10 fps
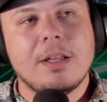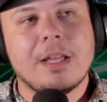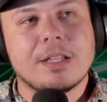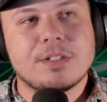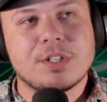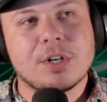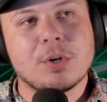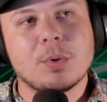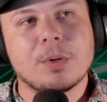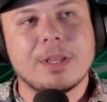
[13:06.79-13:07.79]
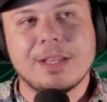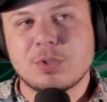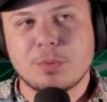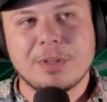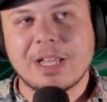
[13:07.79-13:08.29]
And this
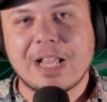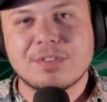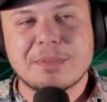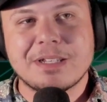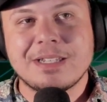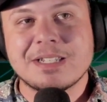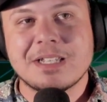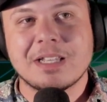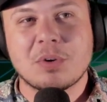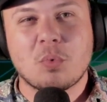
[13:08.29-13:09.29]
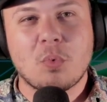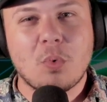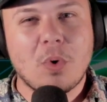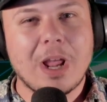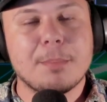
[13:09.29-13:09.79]
would be like if somebody DC'd like
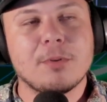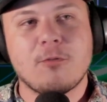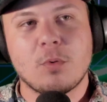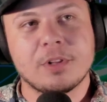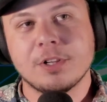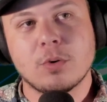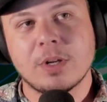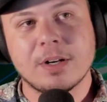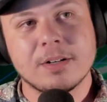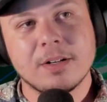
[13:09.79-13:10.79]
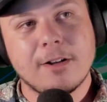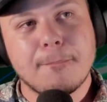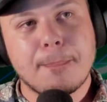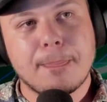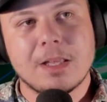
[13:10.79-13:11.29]
right before the load in,
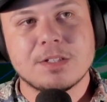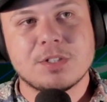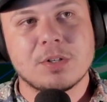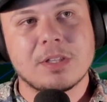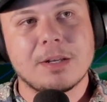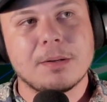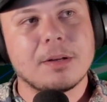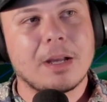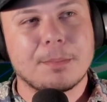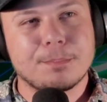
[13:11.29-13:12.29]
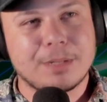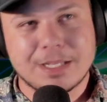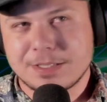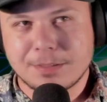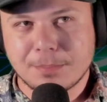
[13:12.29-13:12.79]
and so I'm
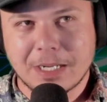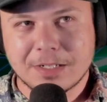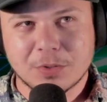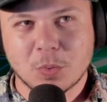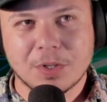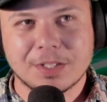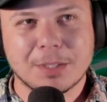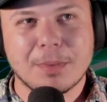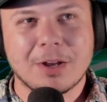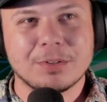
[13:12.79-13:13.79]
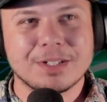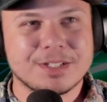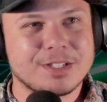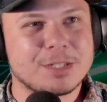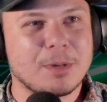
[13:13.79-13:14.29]
guessing make it to where like the model
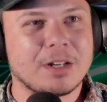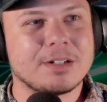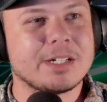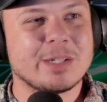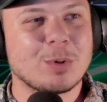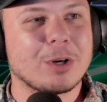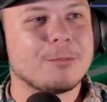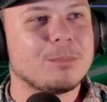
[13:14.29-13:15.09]
doesn't spawn in anymore.